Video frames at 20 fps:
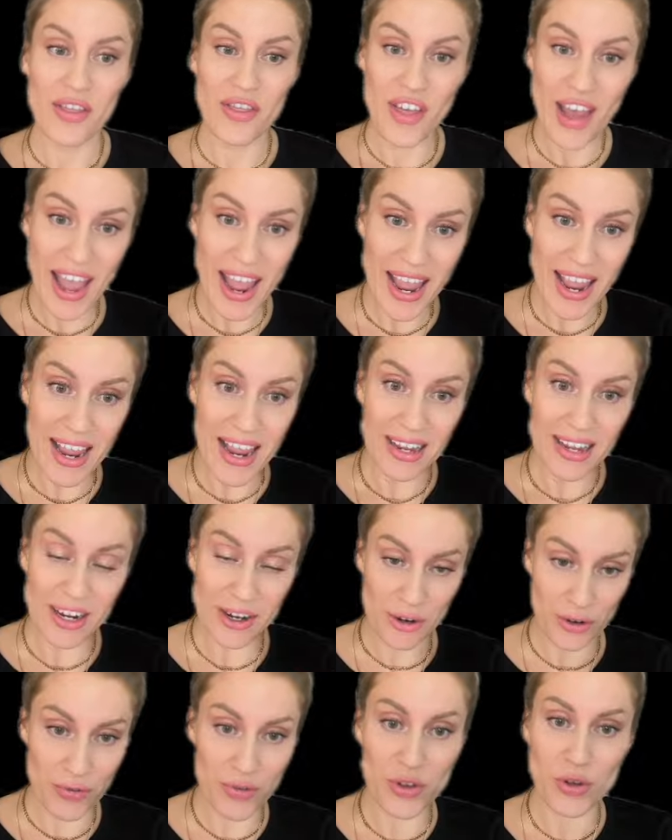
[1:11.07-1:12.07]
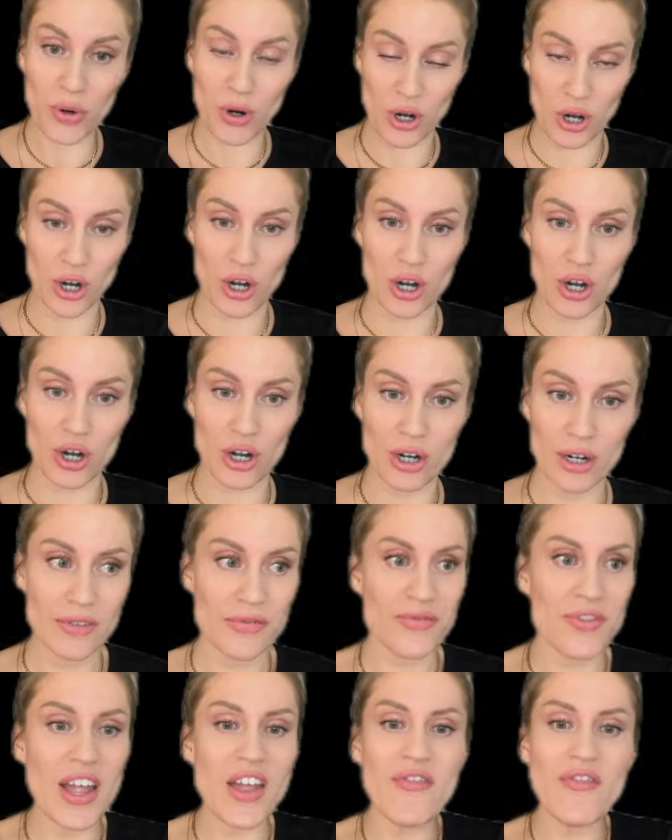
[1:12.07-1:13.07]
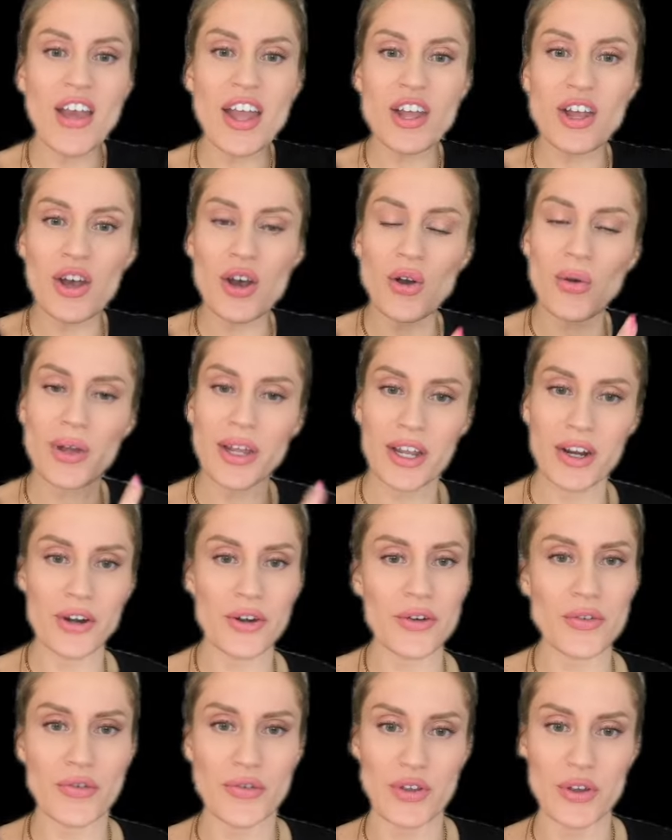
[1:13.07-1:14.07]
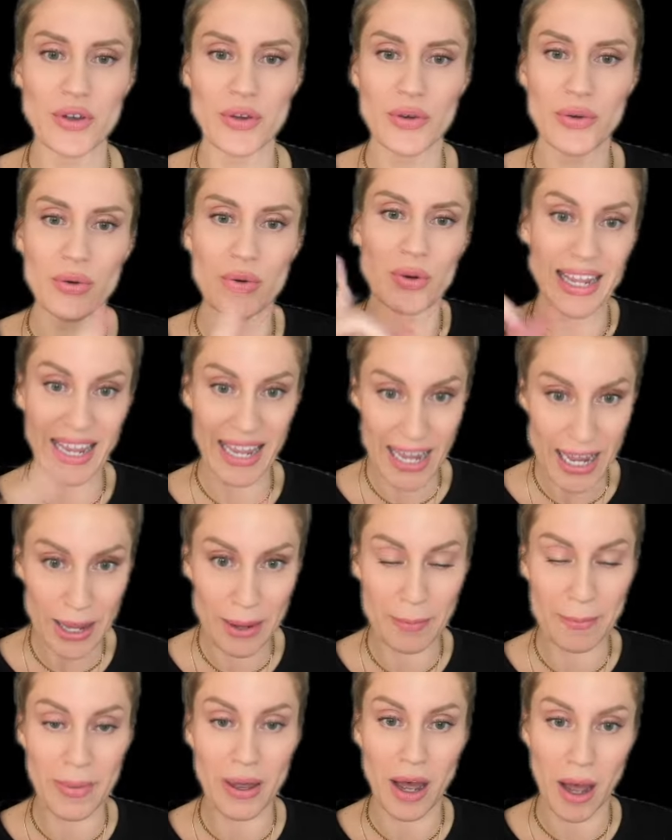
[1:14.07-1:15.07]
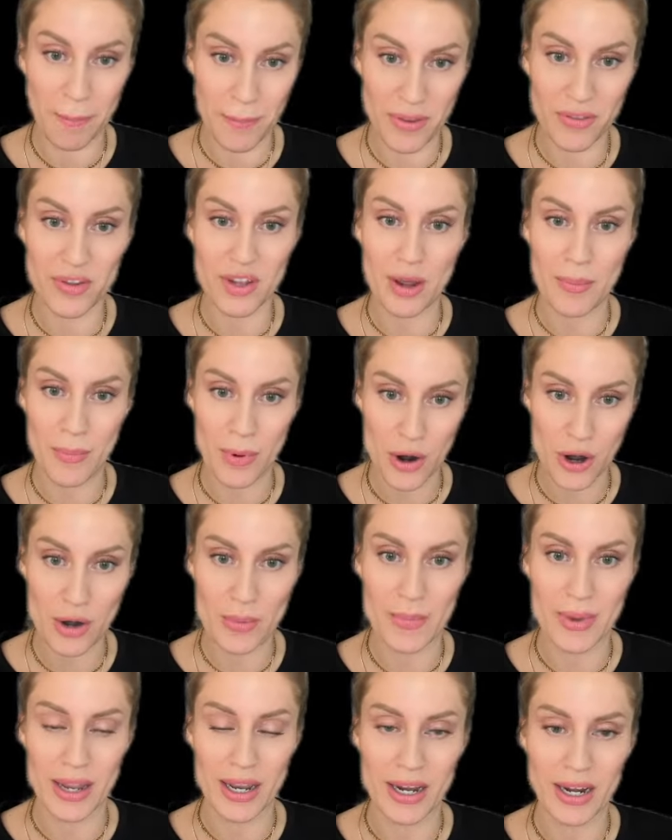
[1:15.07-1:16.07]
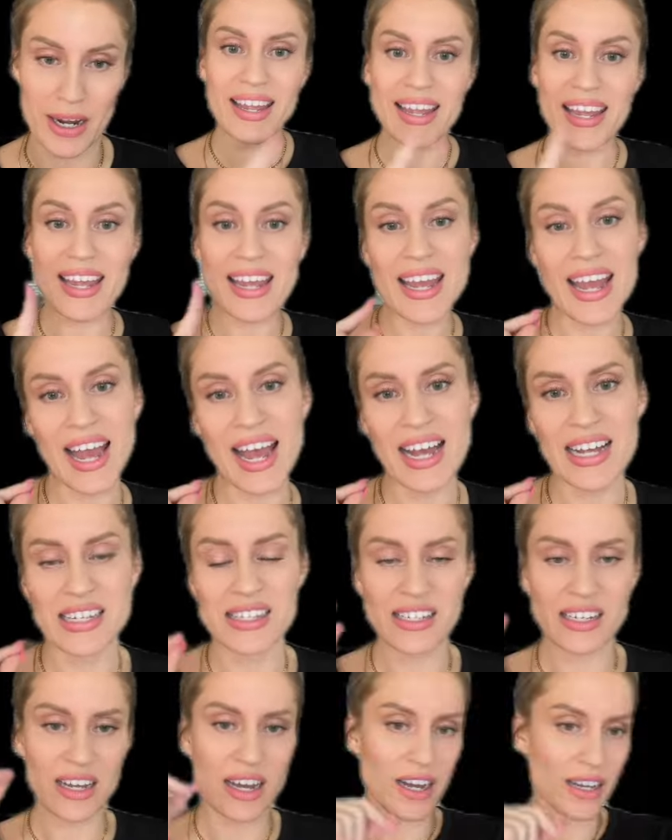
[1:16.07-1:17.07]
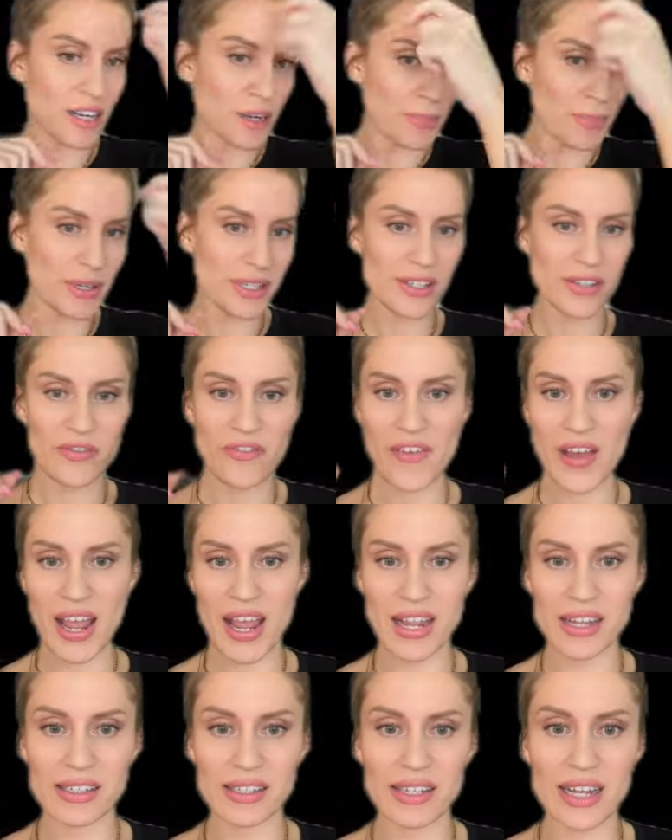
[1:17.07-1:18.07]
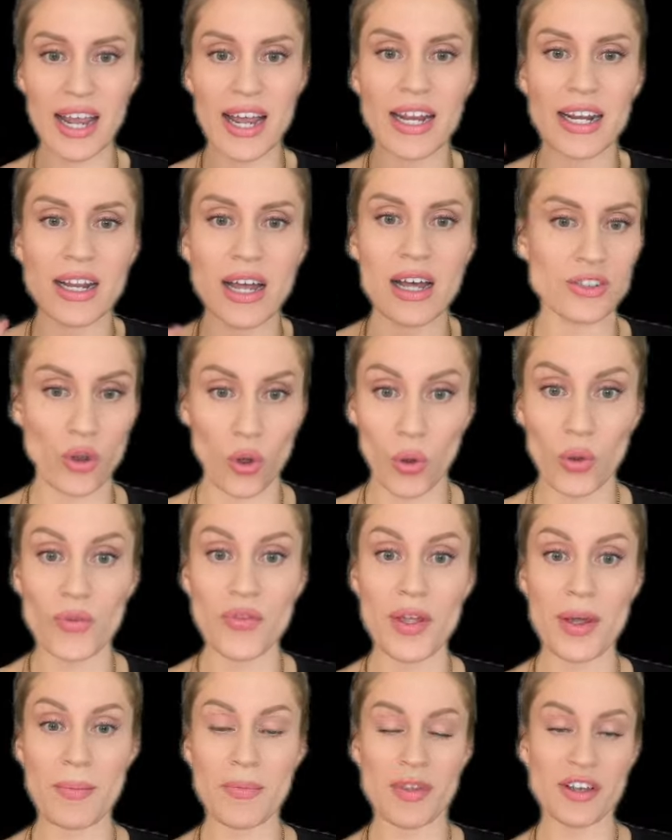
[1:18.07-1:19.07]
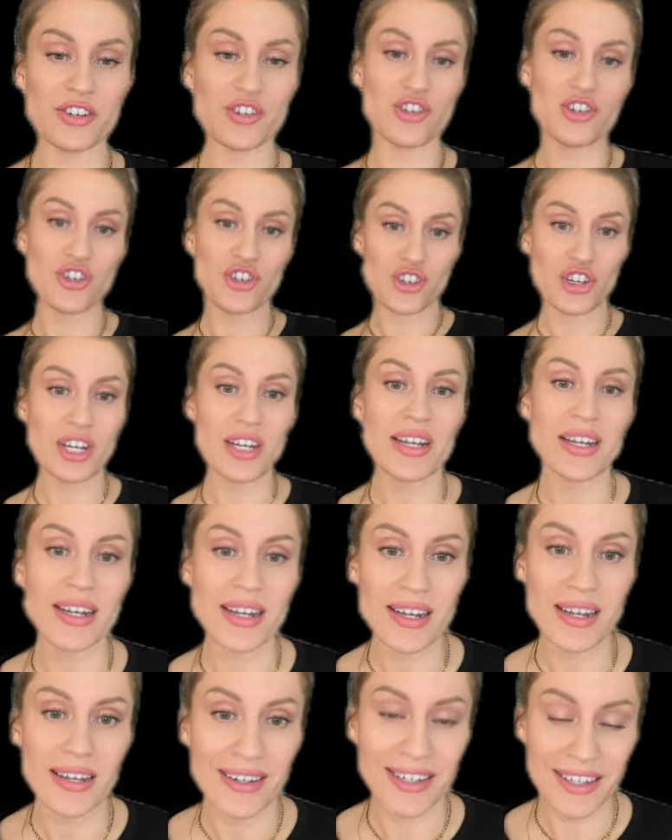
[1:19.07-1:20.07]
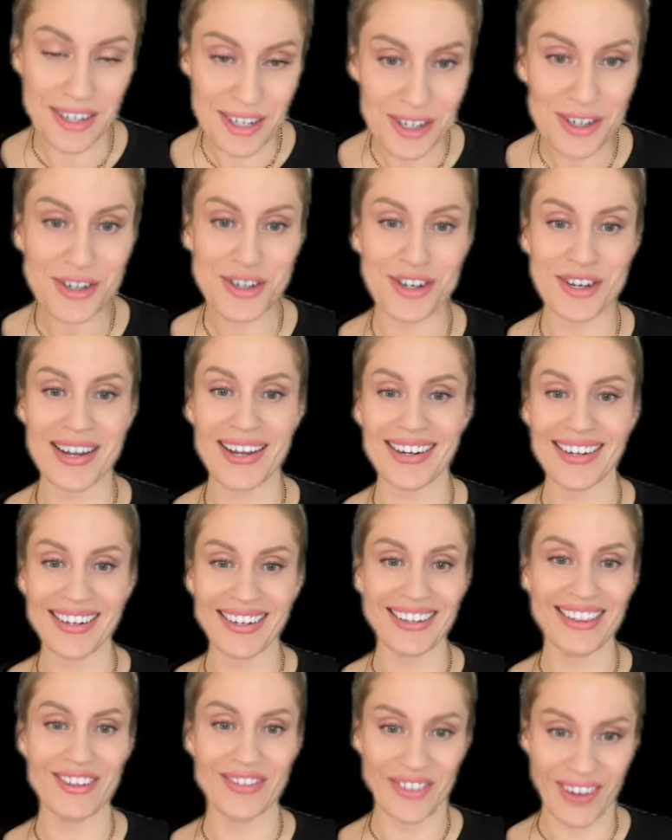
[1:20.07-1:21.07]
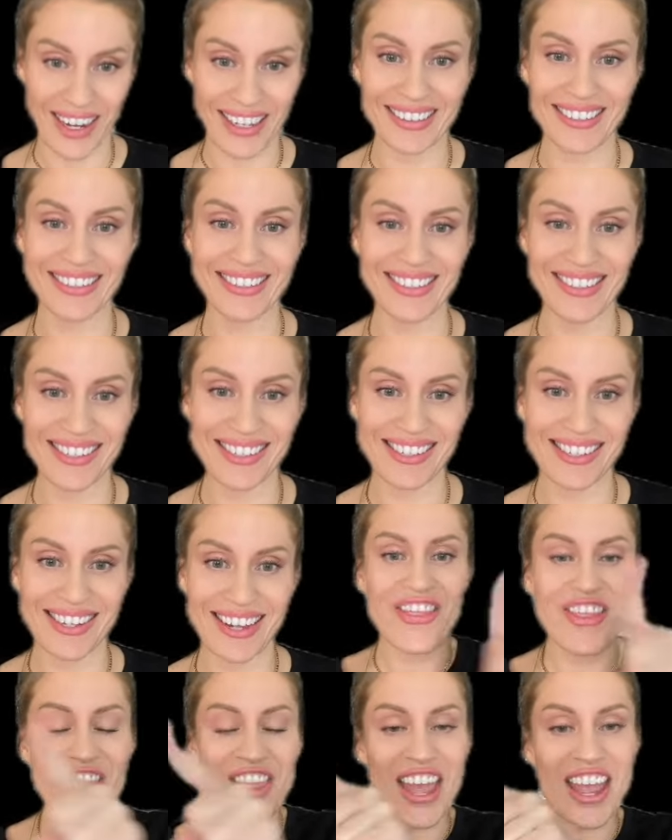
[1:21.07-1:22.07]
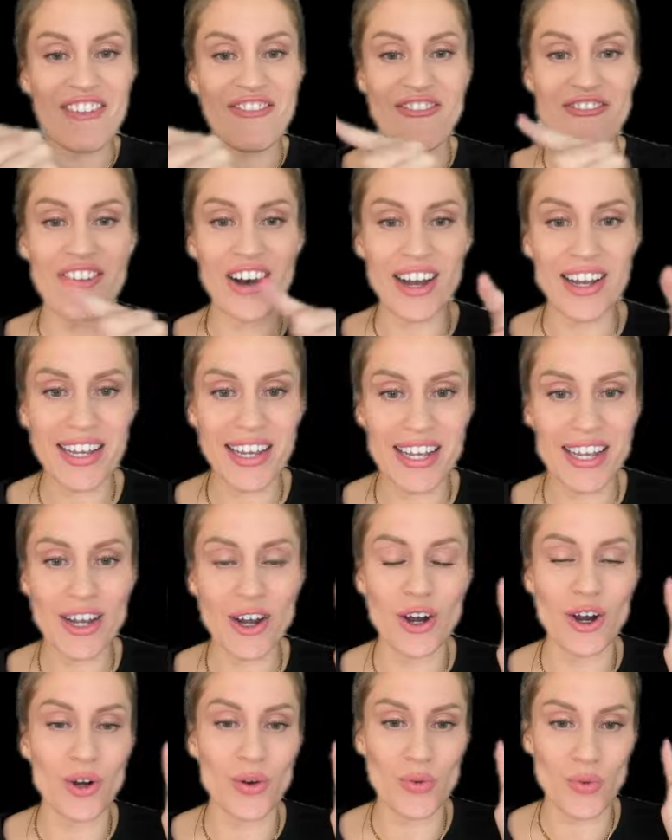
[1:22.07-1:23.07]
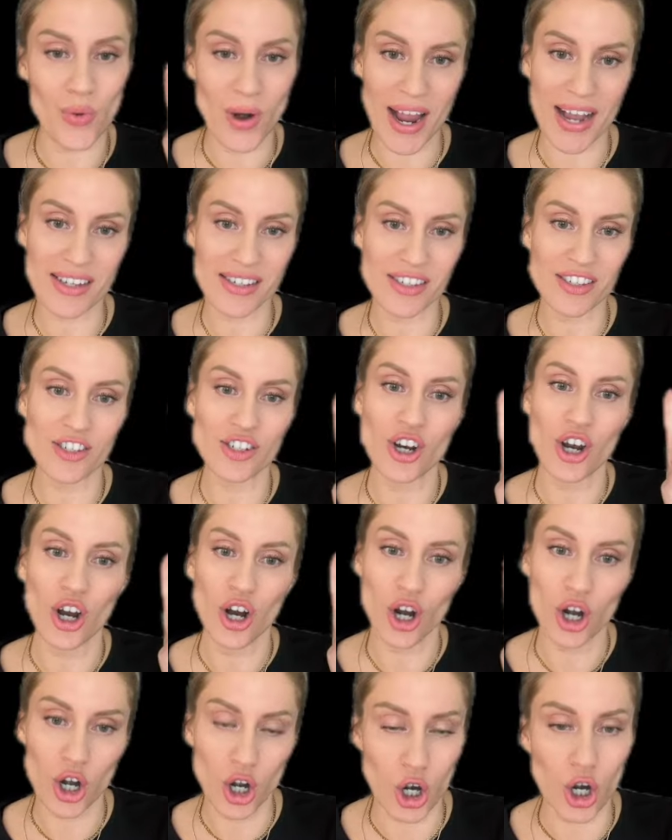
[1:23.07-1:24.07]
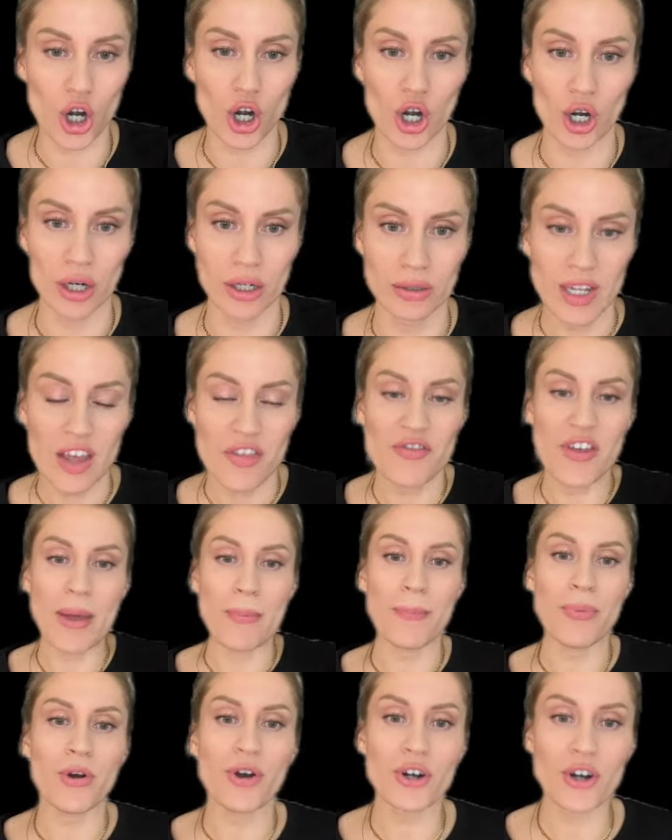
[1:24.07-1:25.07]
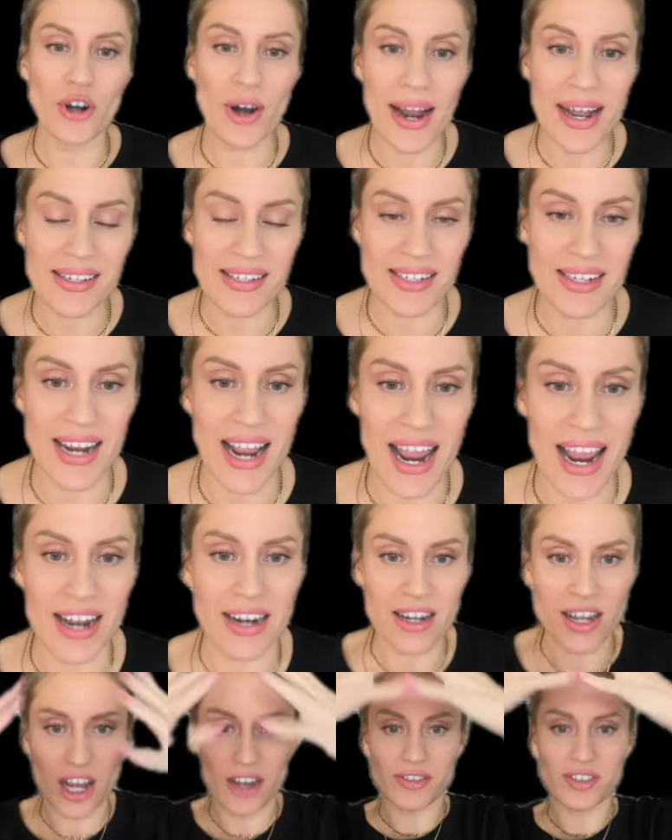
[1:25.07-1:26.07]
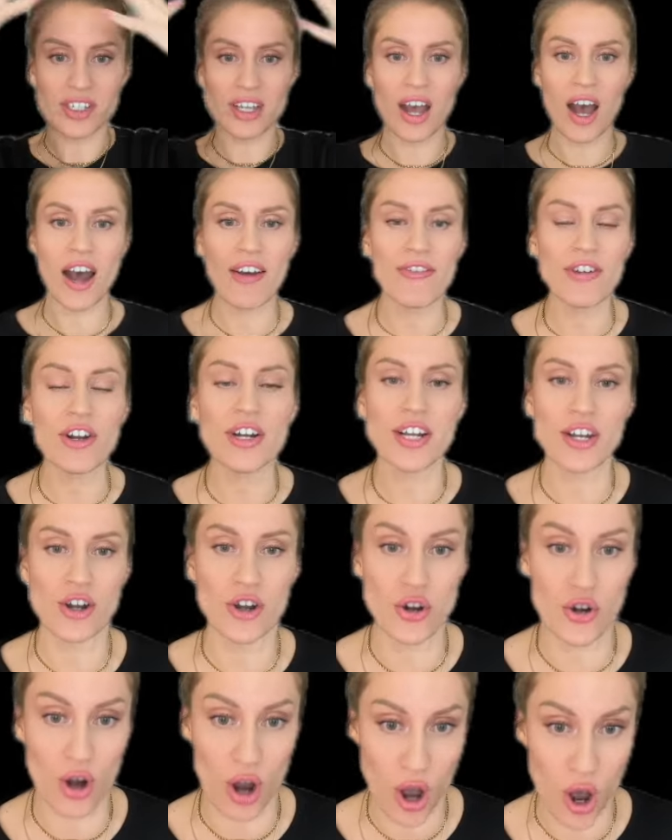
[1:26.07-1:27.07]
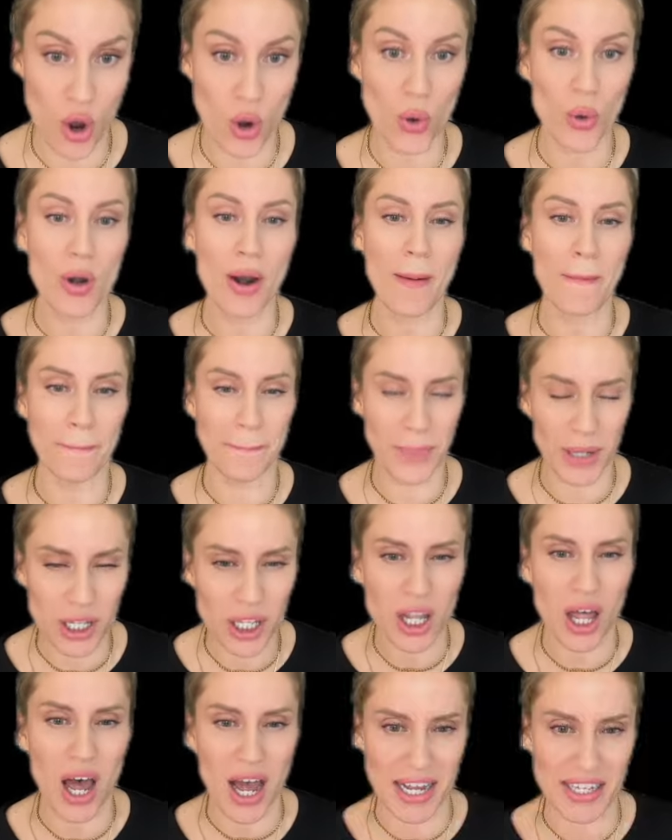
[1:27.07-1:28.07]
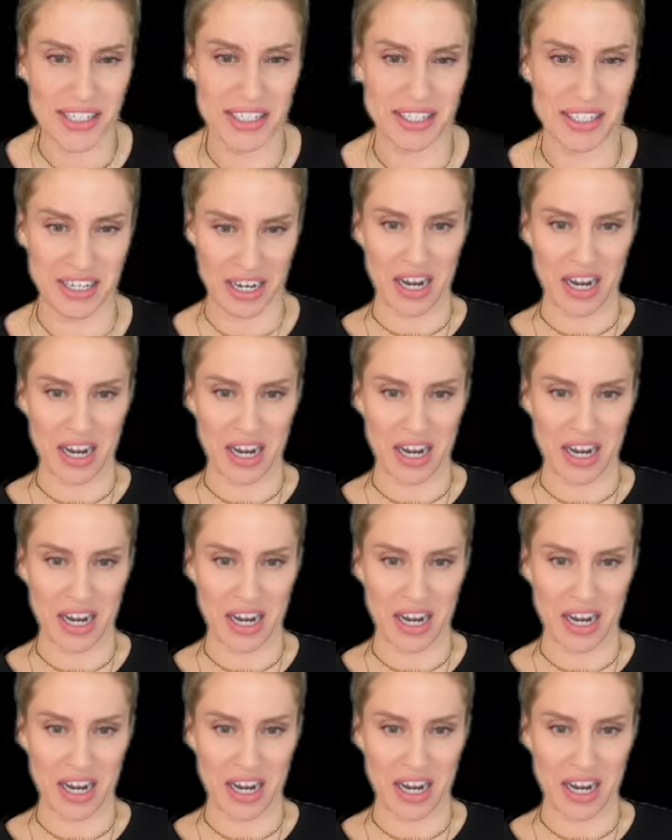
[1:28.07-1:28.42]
They interview her. Then they go interview him up in the apartment. He has cut up his face and told them that she initiated the violence. They fucking arrest her. They put her ass in handcuffs, covered in her own blood.